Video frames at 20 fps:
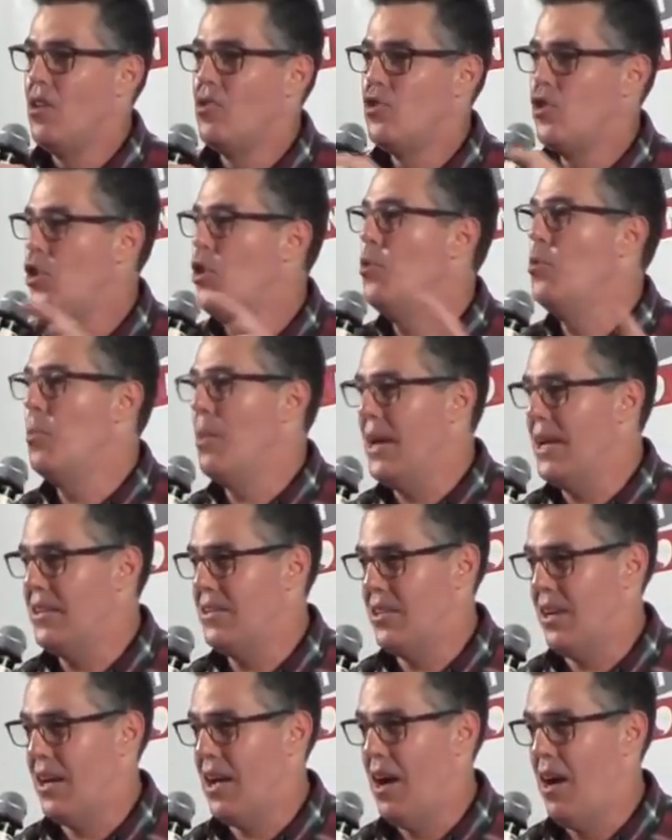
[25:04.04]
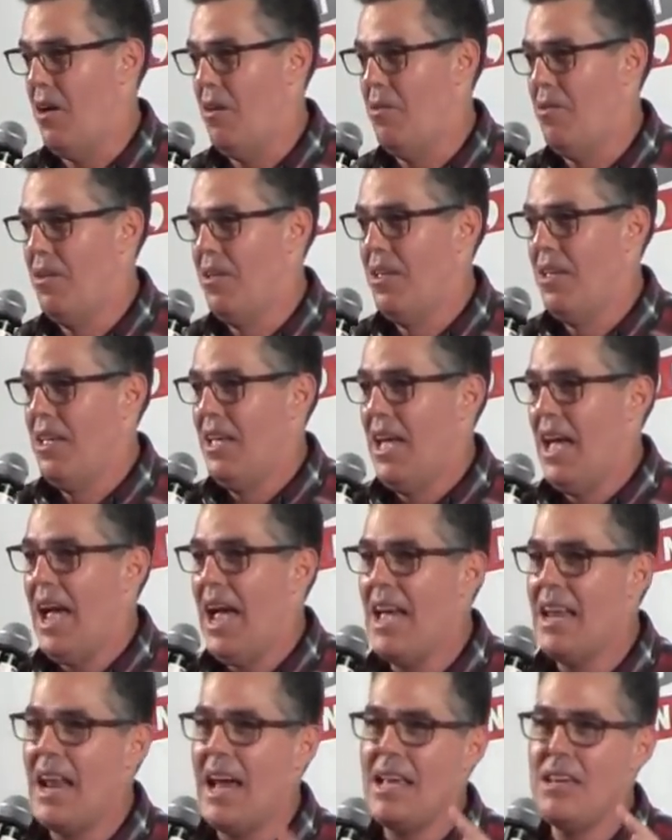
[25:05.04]
2 weeks ago.
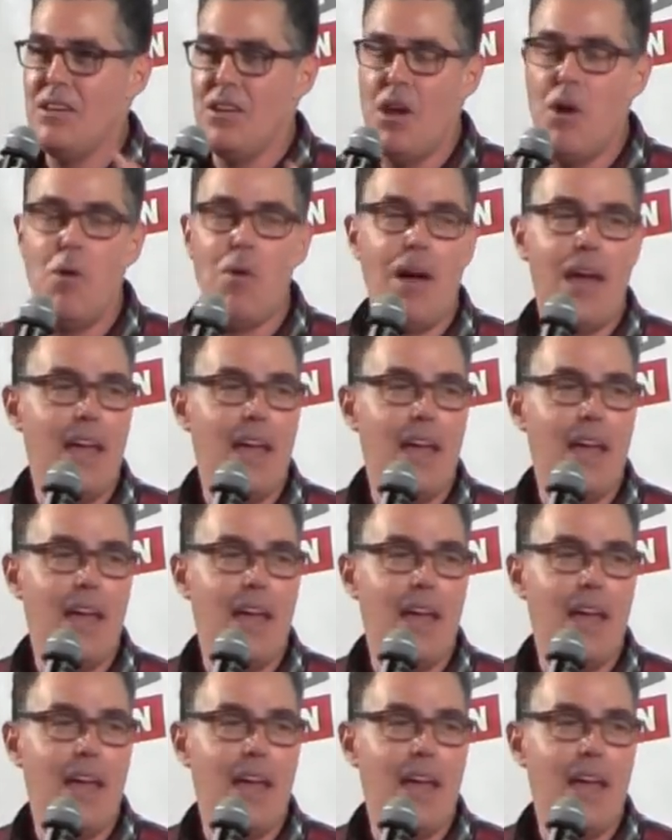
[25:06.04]
And I know